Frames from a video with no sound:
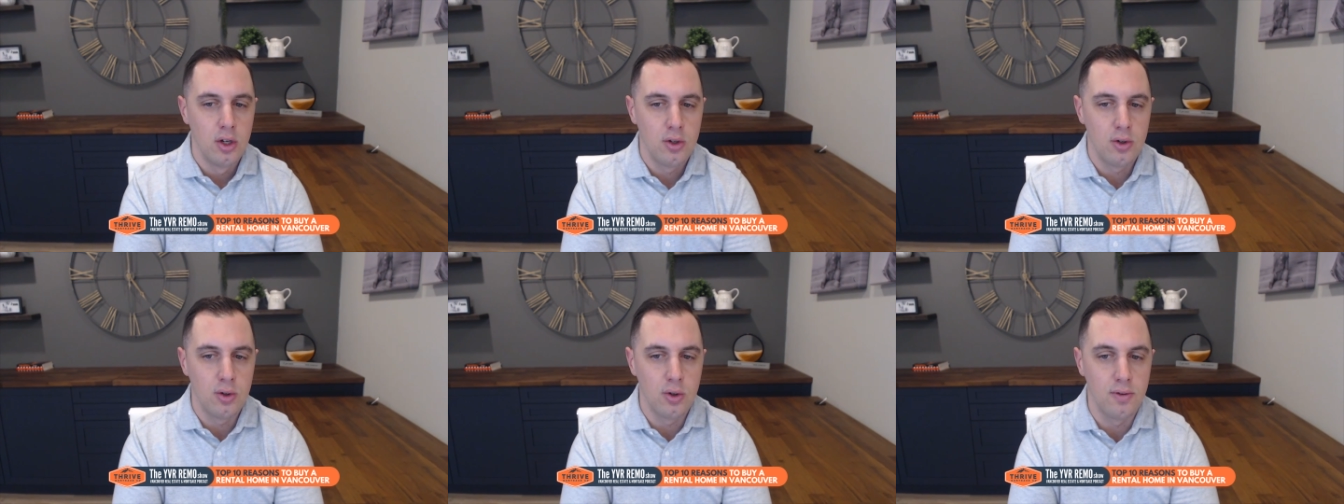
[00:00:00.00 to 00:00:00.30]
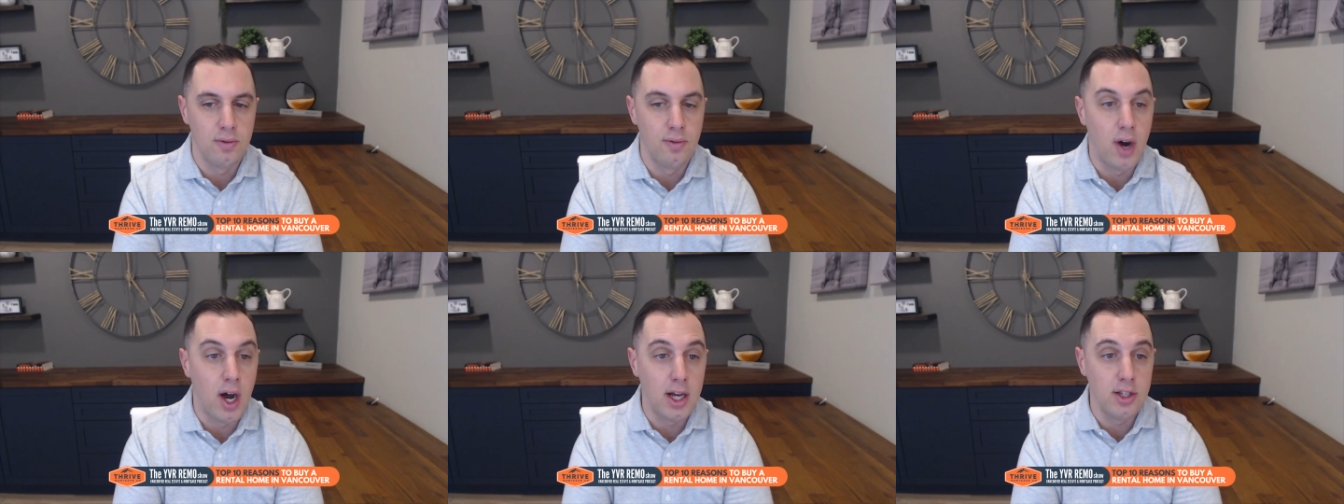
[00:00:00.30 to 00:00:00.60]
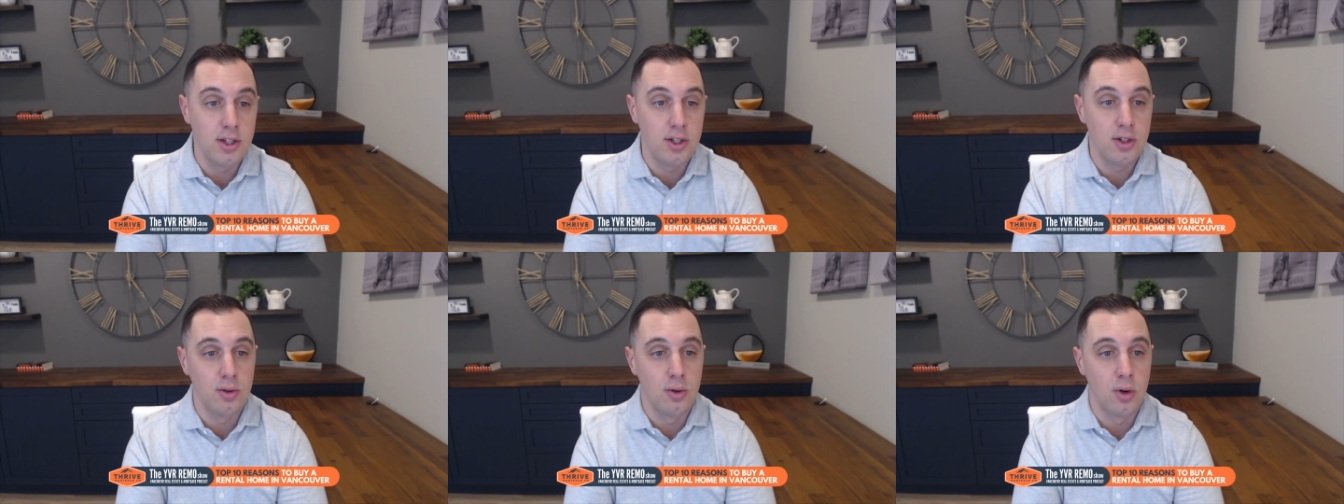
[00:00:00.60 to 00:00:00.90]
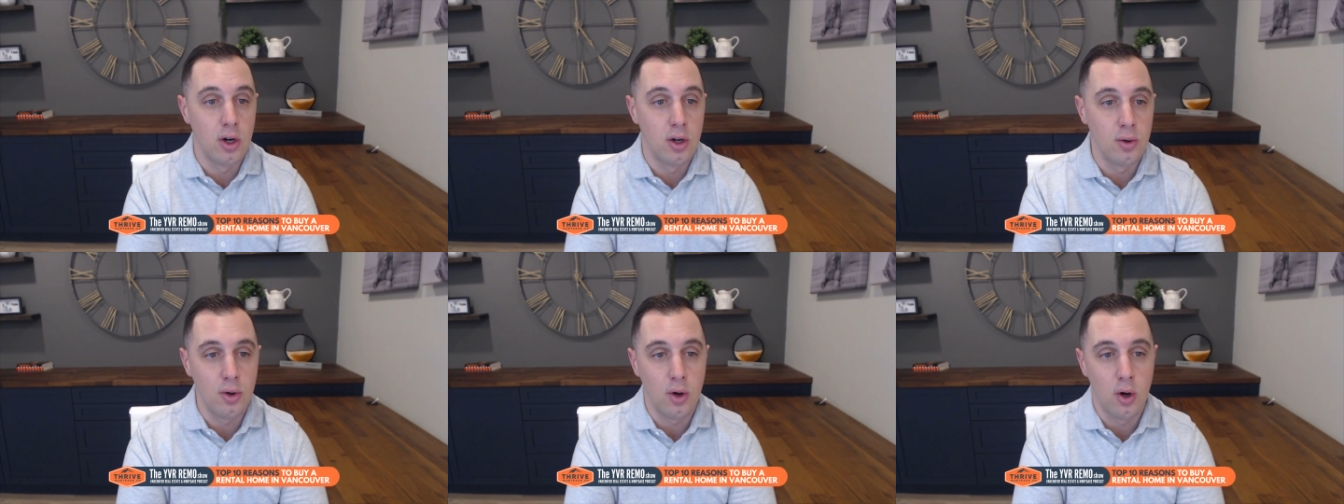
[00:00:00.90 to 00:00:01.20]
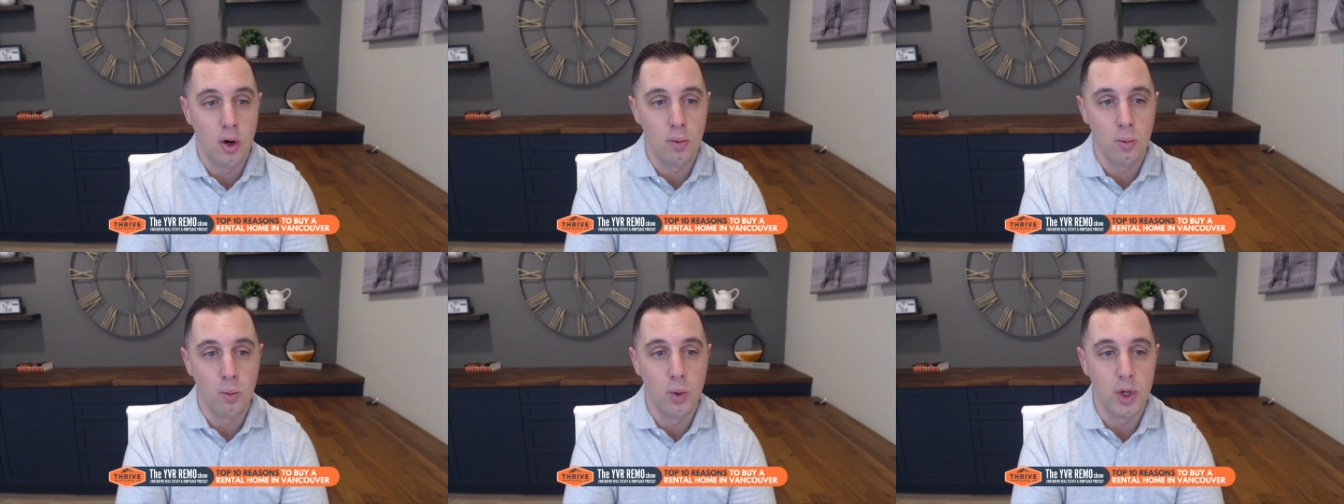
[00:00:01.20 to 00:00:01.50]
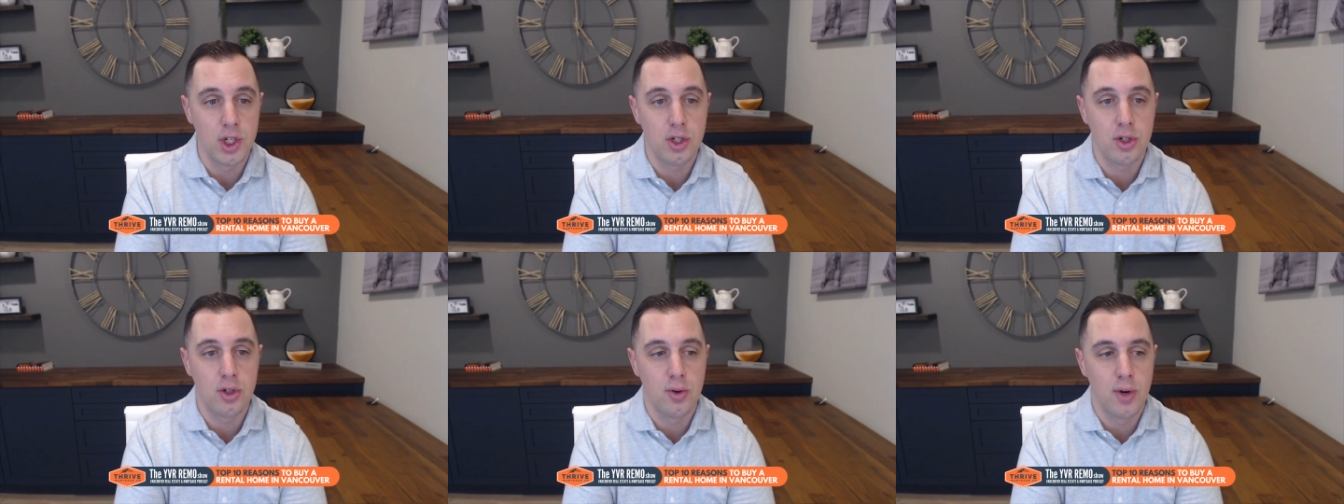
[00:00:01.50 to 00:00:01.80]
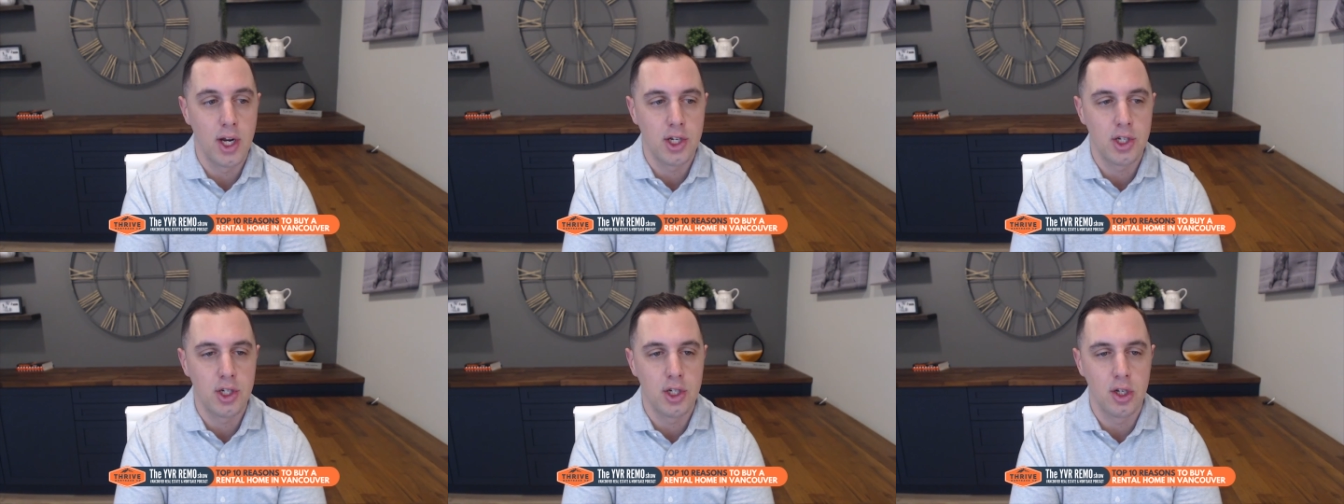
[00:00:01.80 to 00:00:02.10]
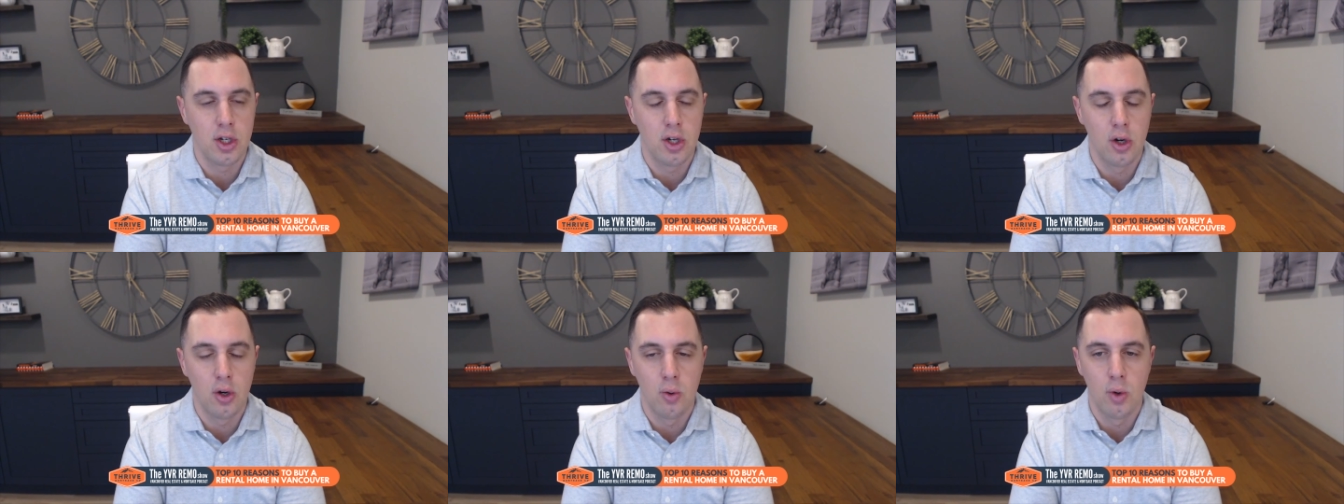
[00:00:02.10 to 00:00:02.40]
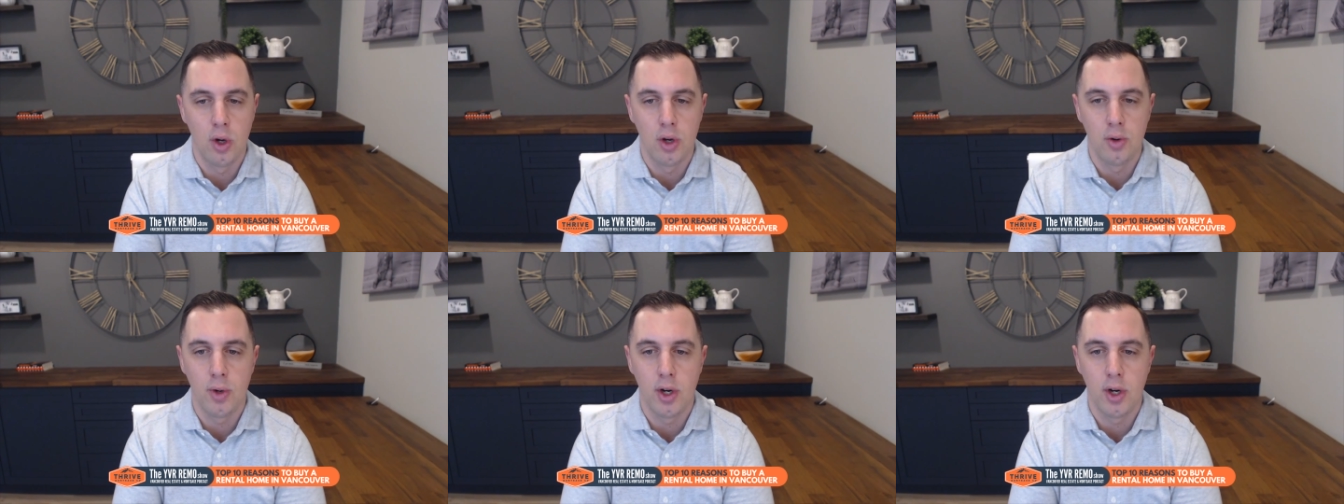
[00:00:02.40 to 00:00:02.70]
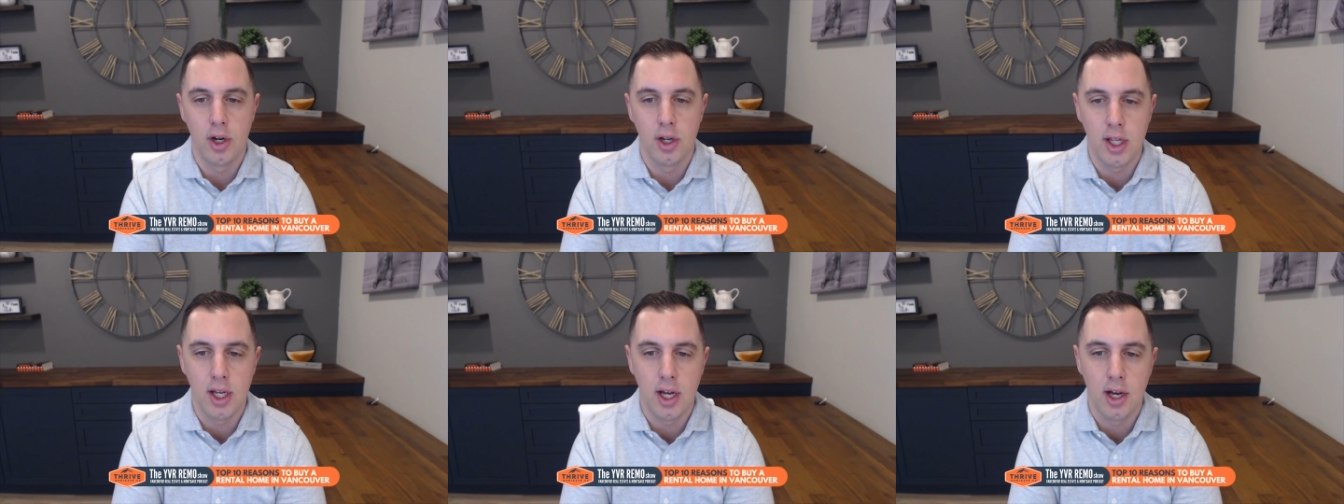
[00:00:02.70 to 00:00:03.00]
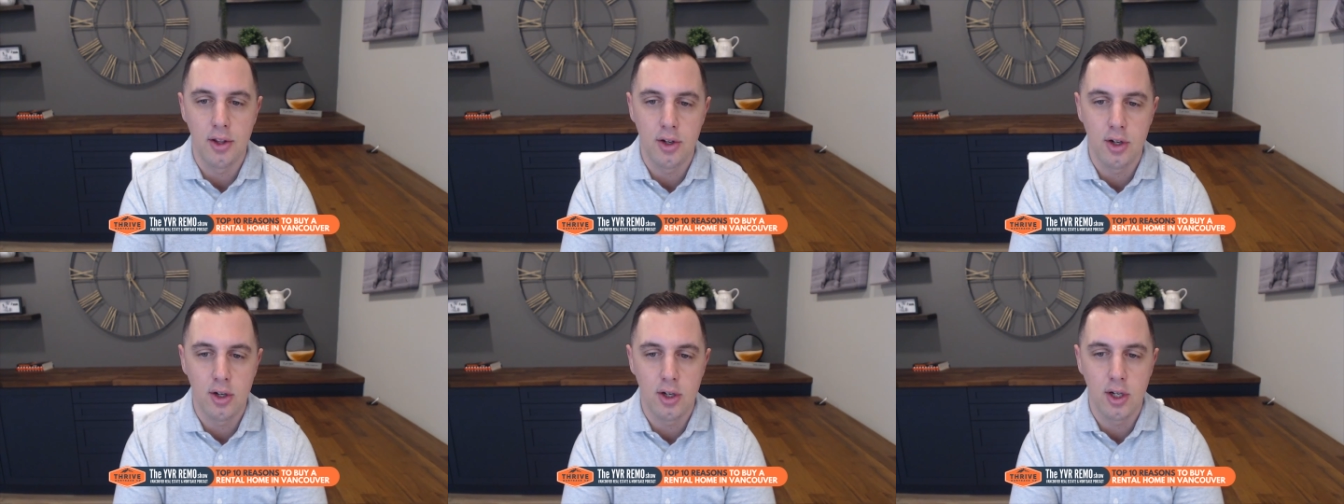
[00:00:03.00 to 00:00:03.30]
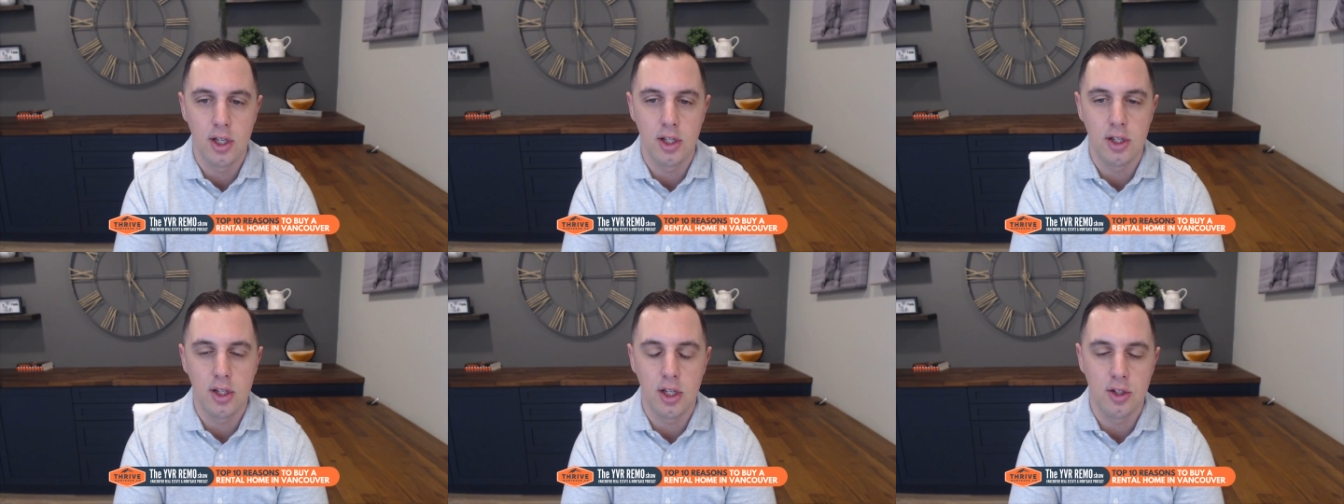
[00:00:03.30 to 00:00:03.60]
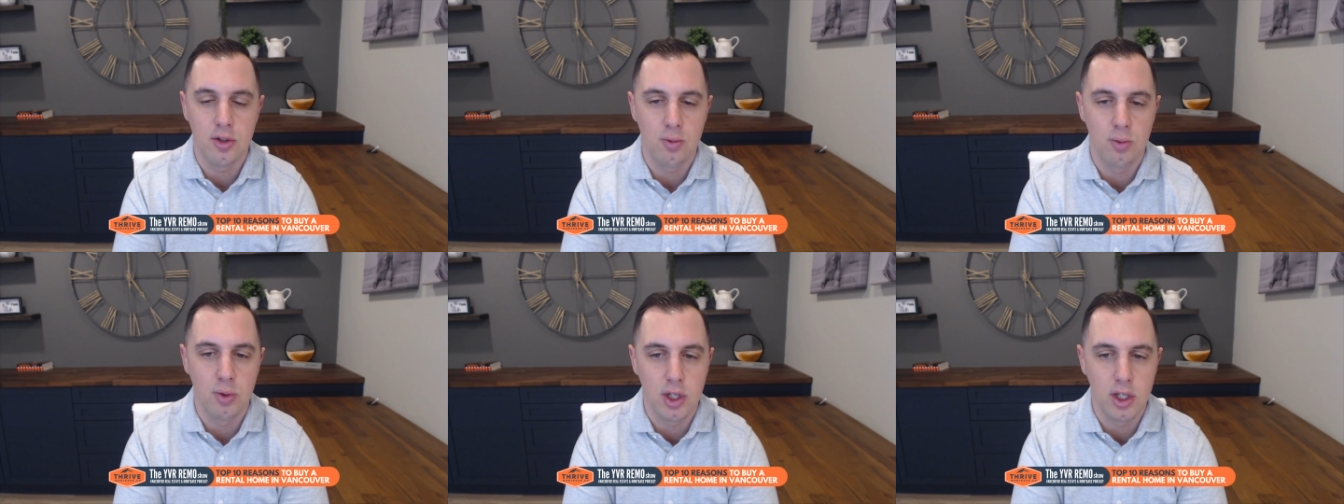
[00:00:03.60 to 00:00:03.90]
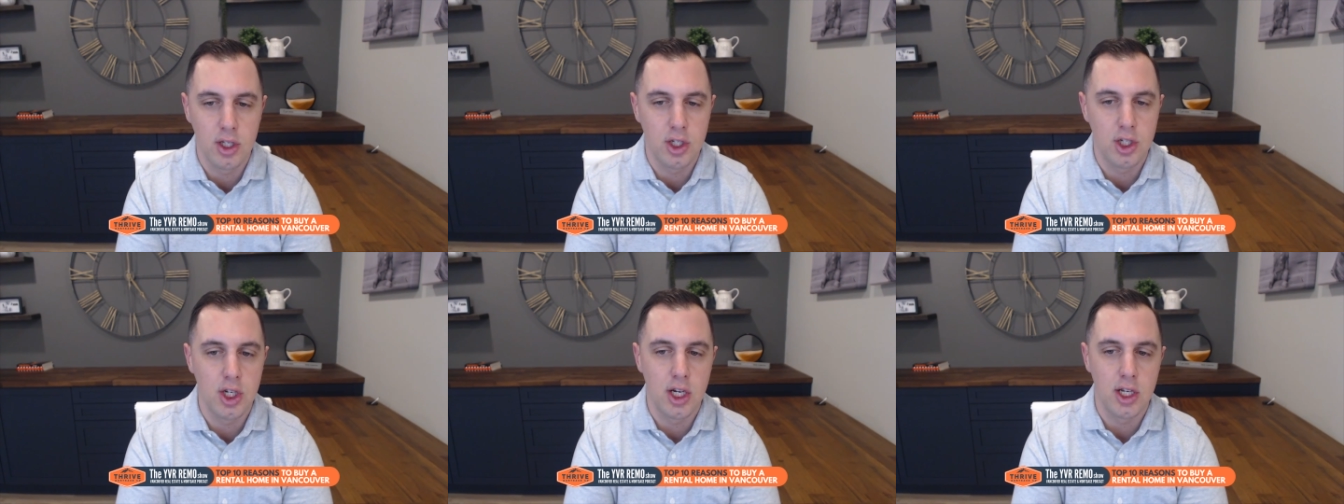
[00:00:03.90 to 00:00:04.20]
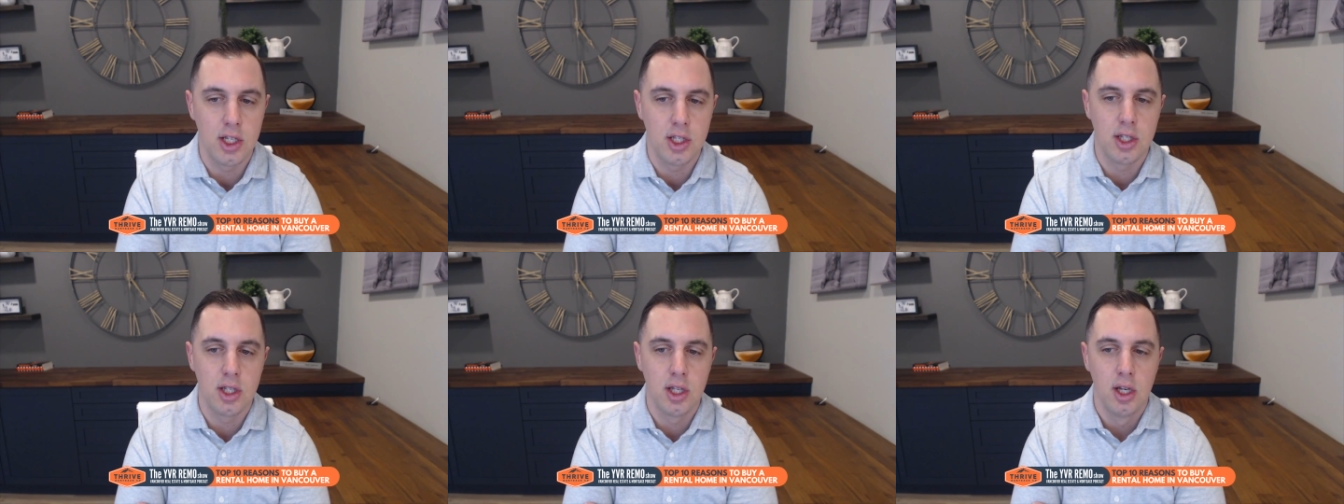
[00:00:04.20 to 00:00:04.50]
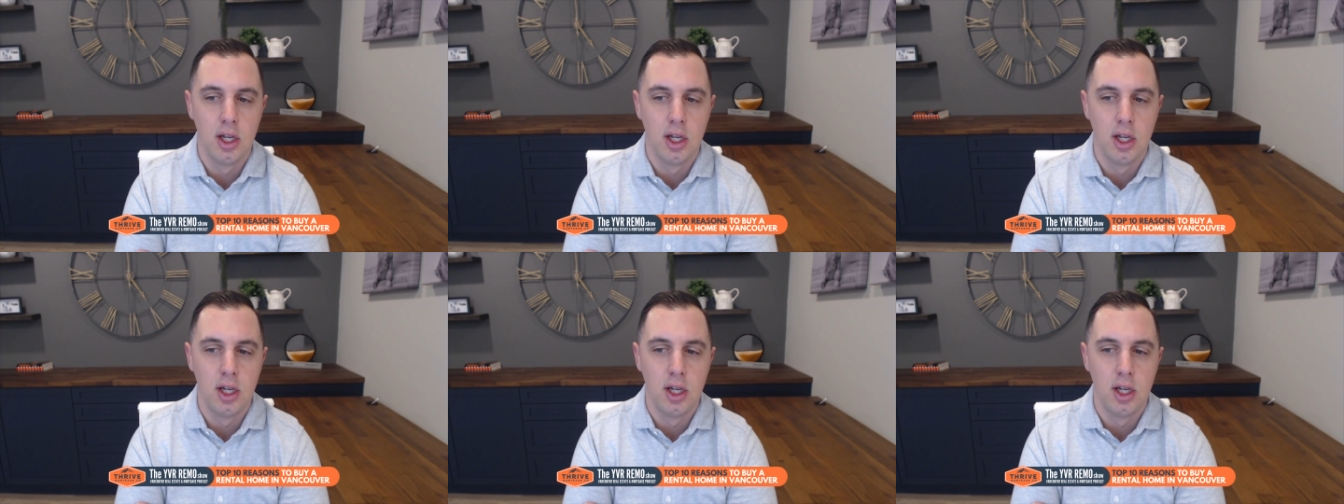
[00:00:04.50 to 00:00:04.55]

advise you on which direction to go one way or the other. It's really just